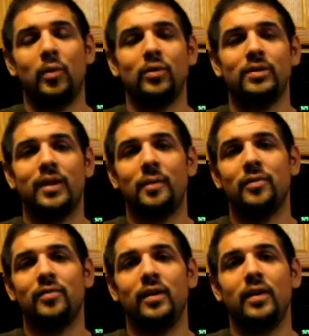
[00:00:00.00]
posting up
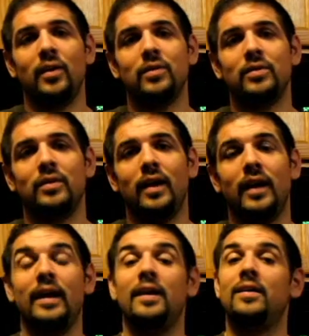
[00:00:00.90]
your videos
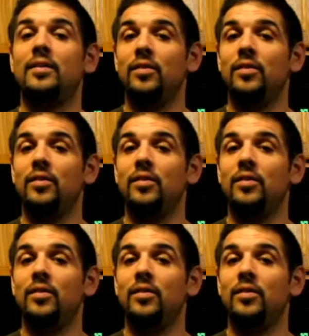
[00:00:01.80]
and